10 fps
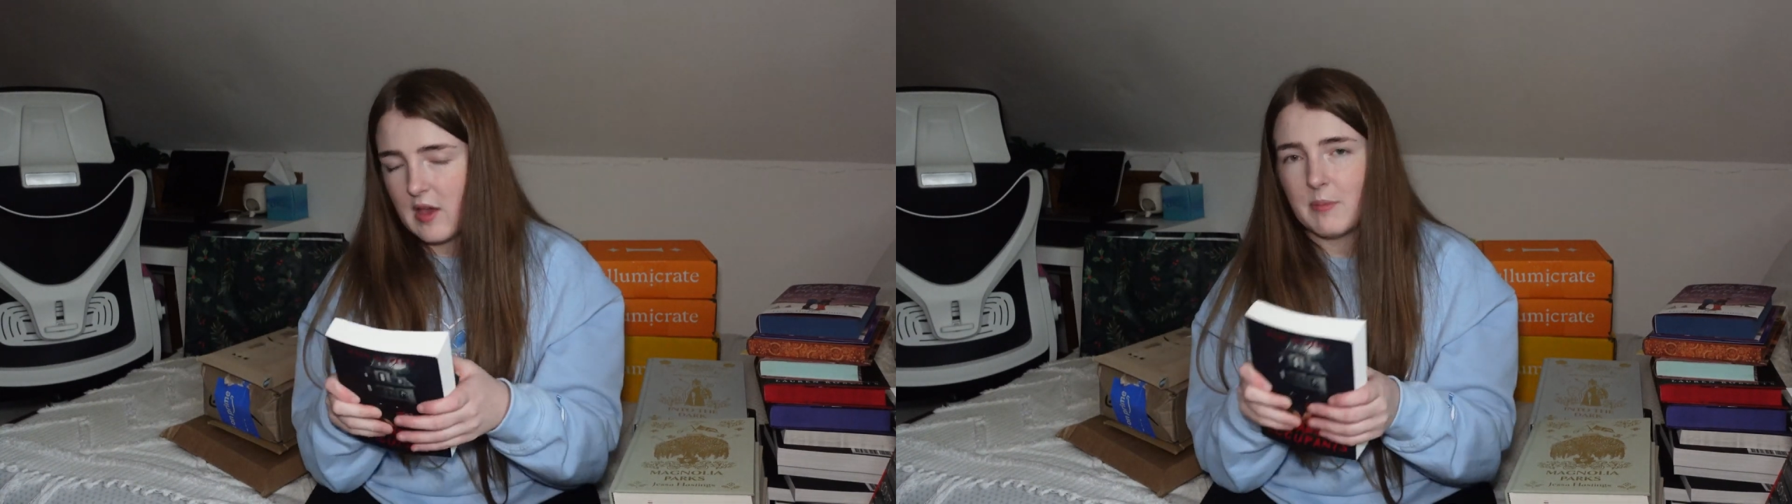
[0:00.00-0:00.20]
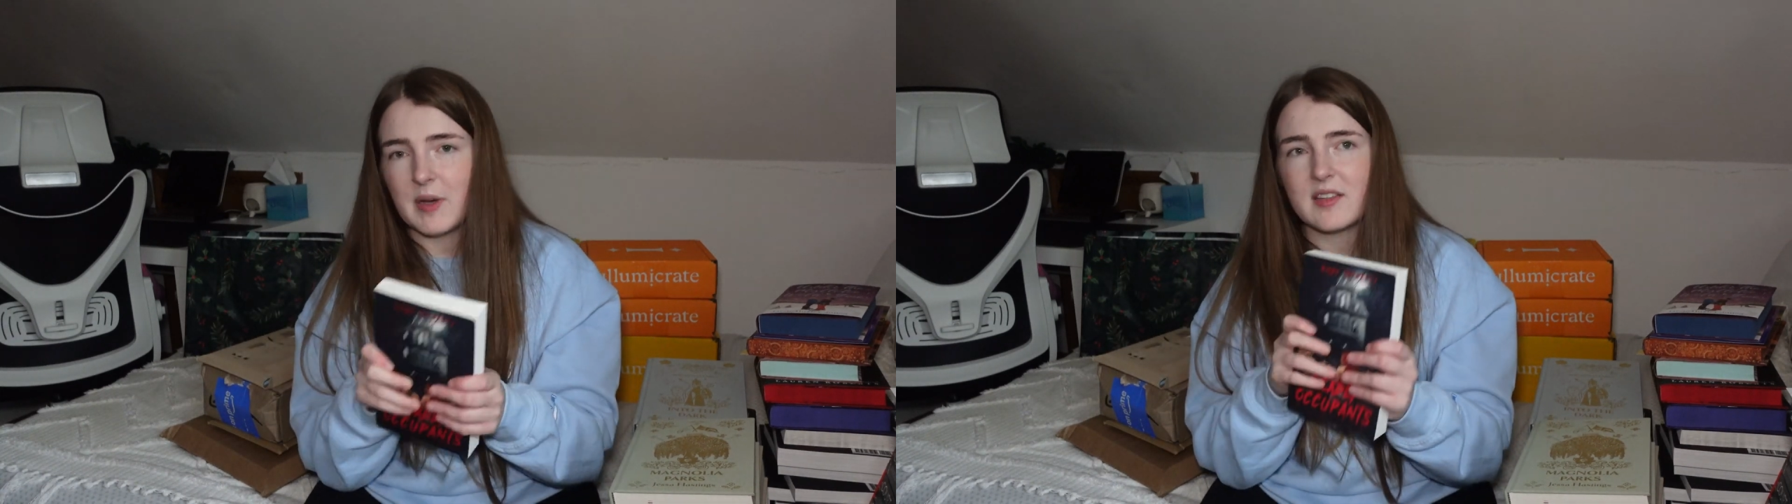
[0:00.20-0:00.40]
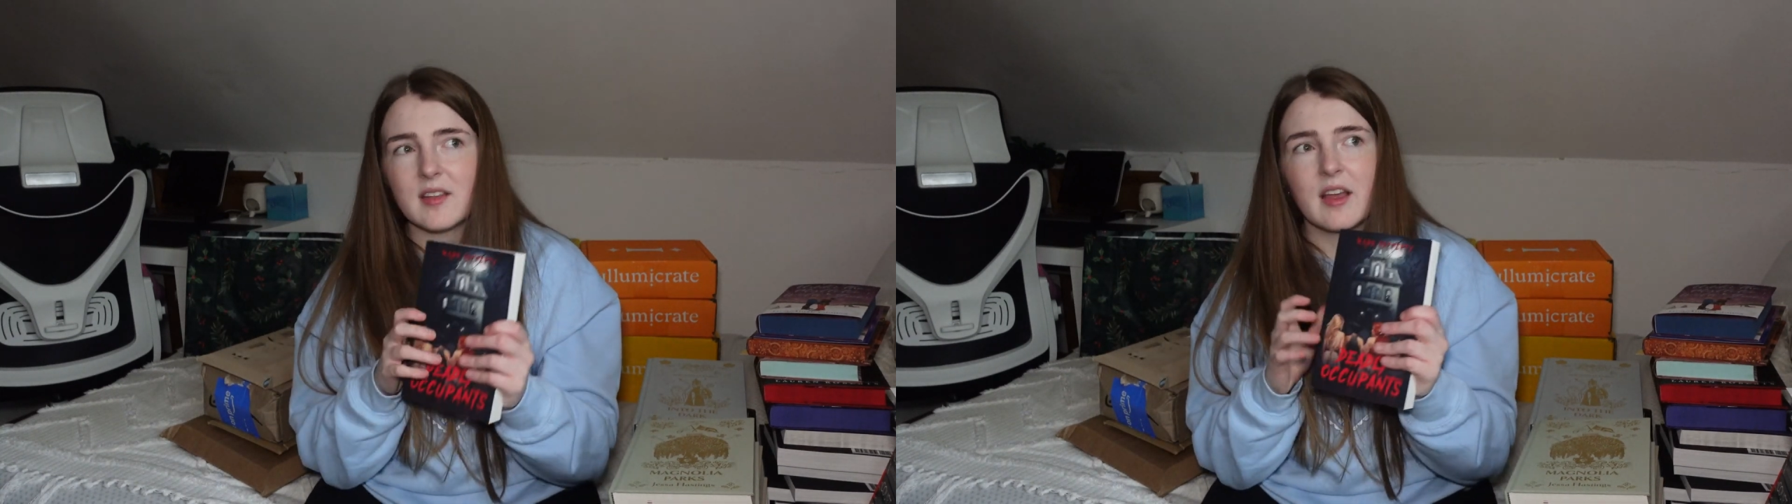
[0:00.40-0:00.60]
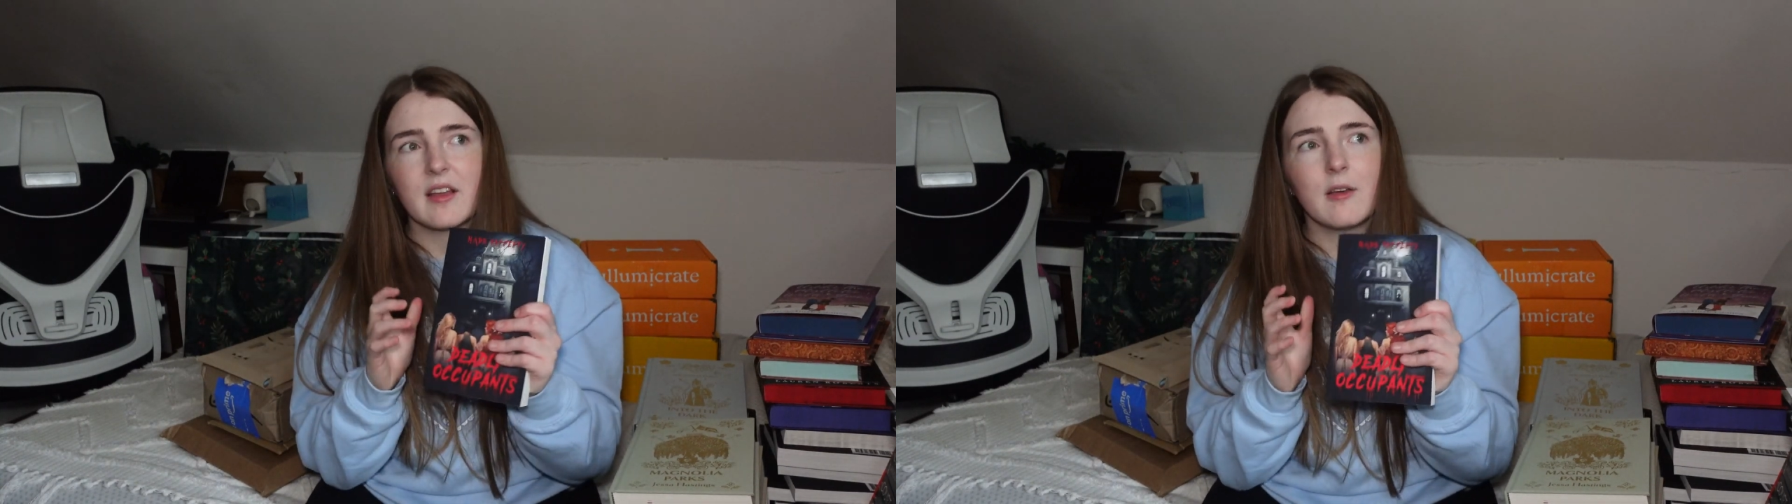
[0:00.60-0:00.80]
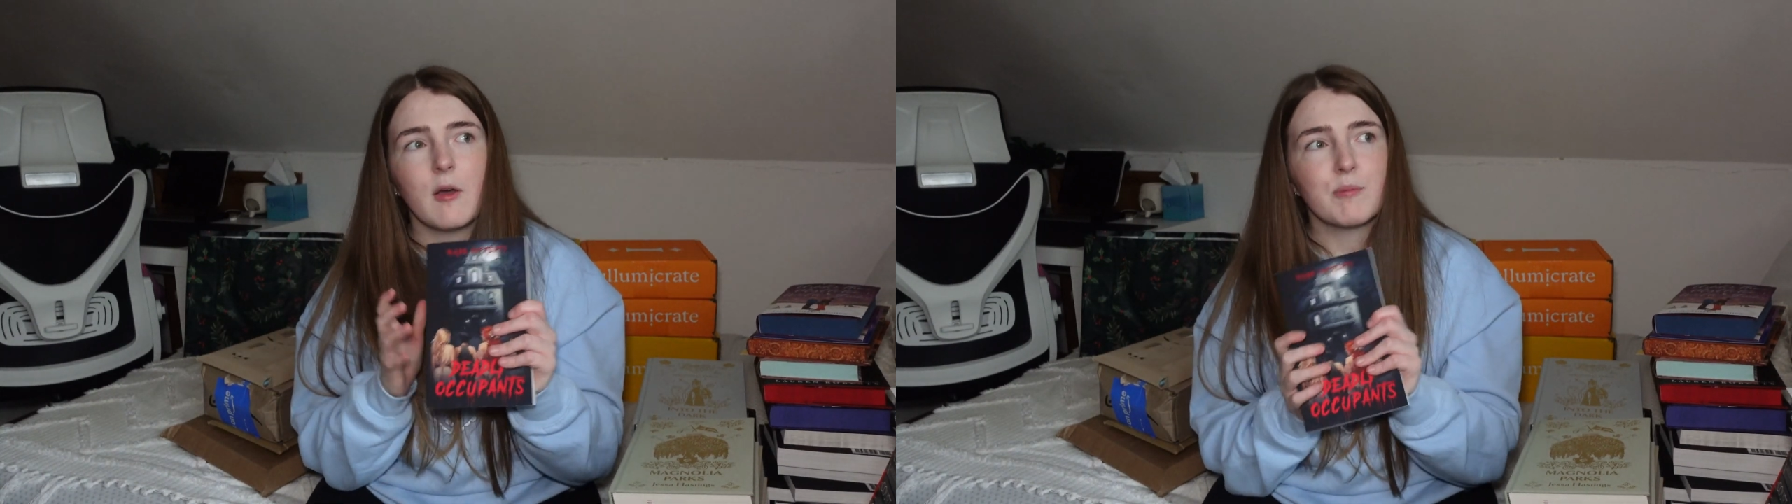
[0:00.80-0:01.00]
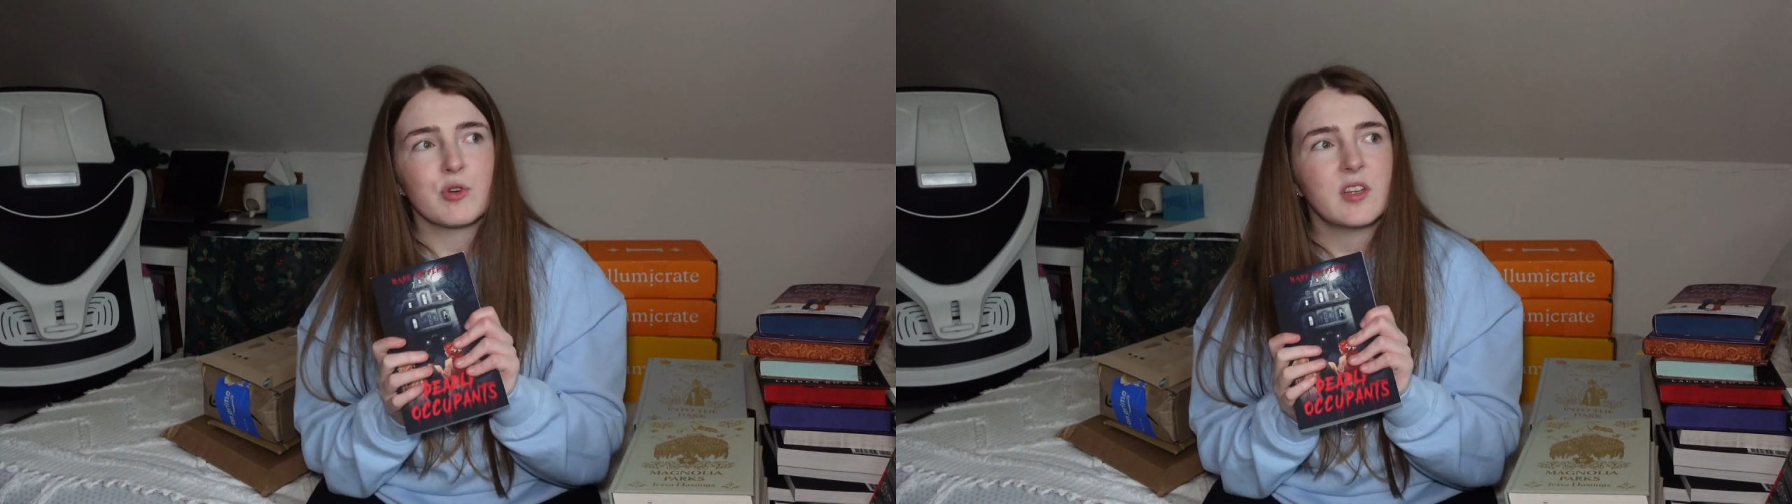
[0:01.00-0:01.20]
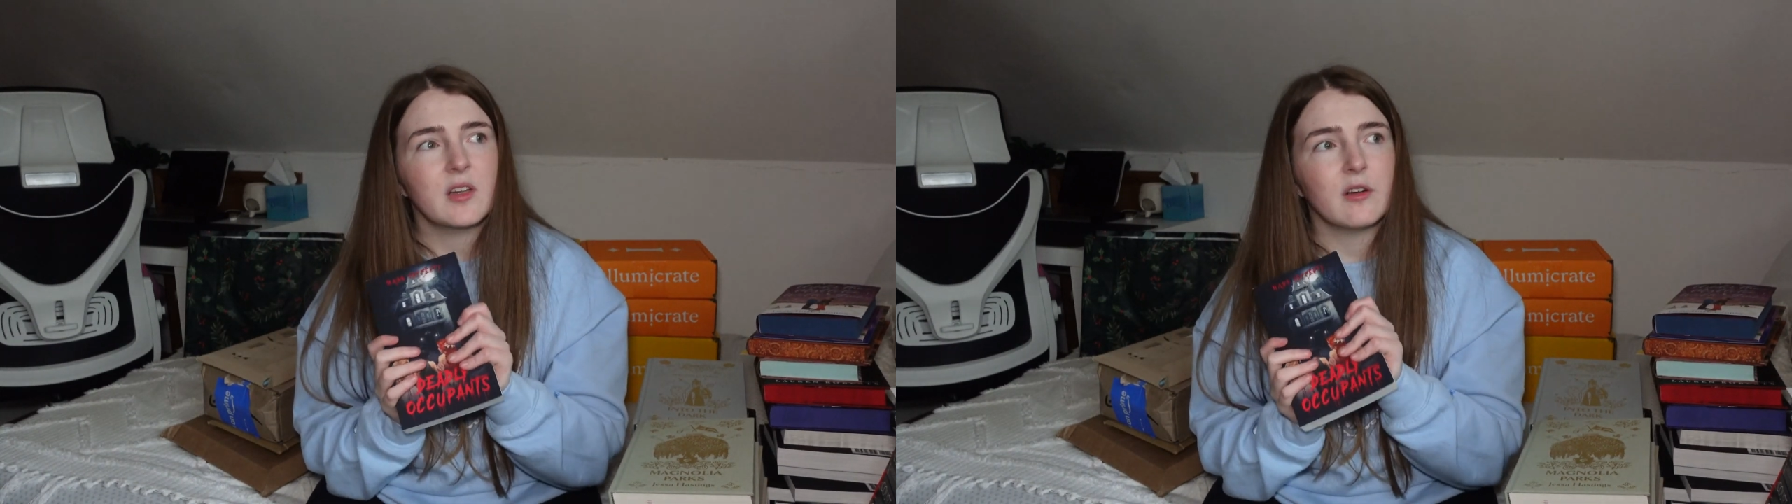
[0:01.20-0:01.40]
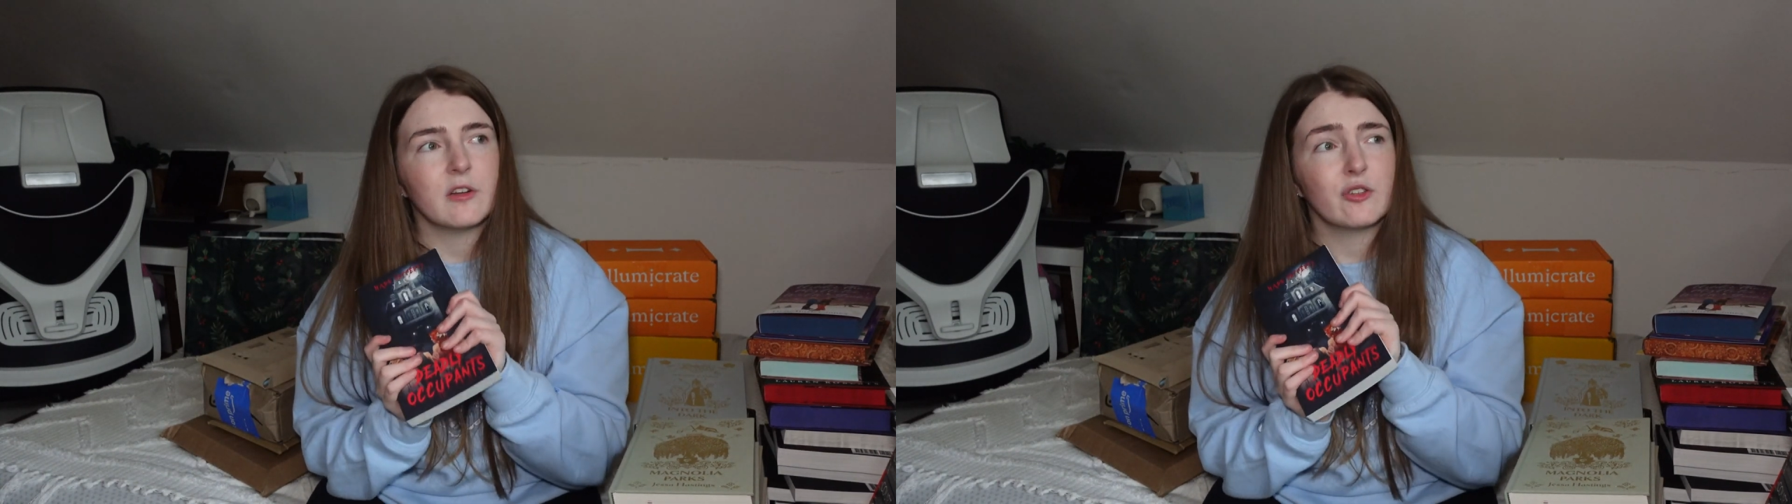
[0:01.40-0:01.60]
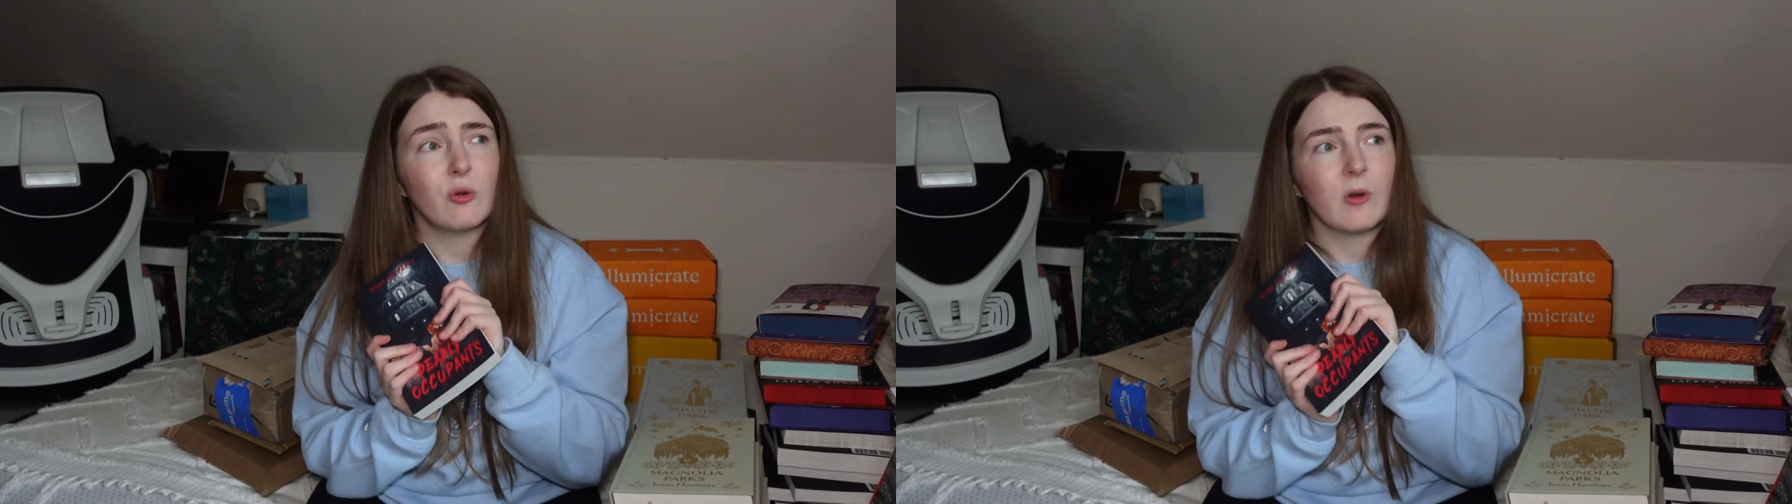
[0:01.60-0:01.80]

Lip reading: But it's like Pretty Little